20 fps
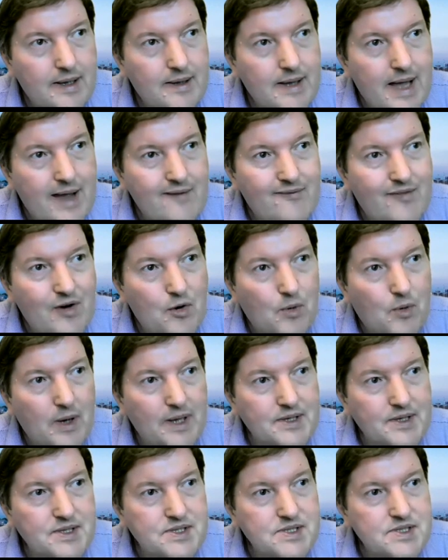
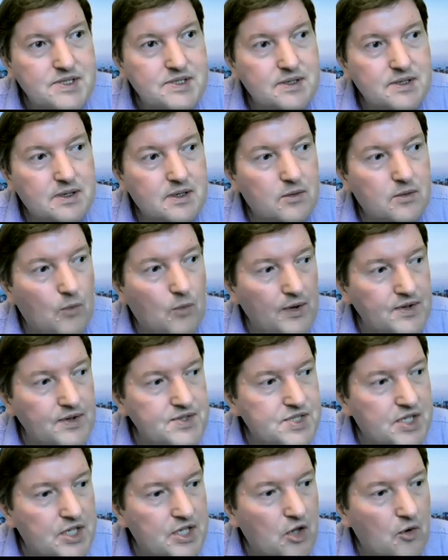everyone's
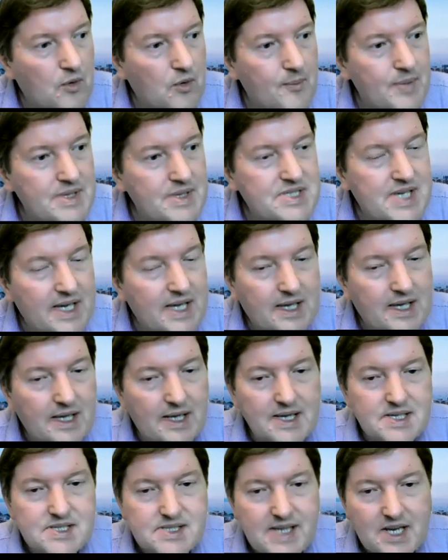wants to do a
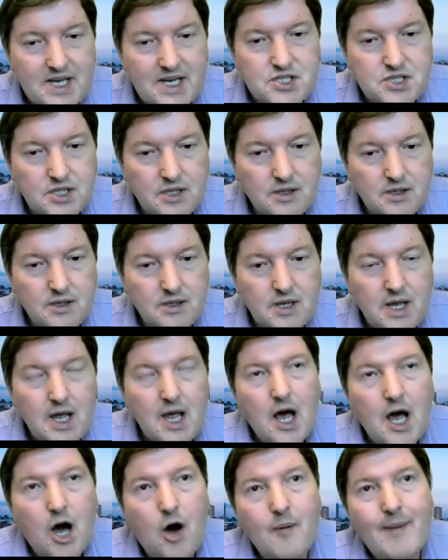particular session.
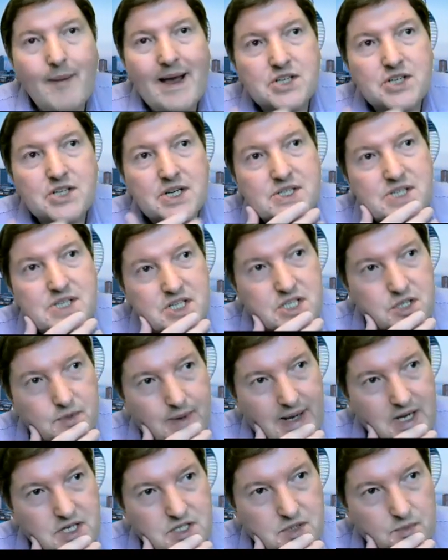I imagine a
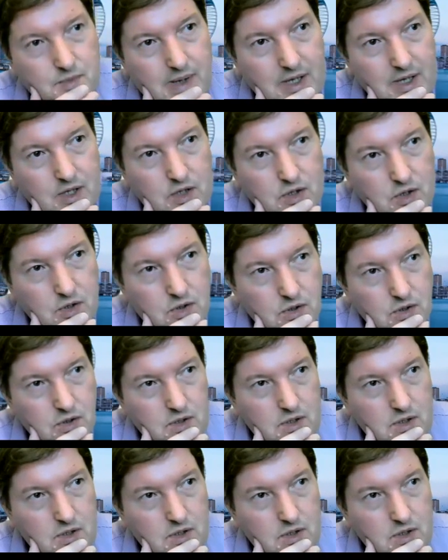situation when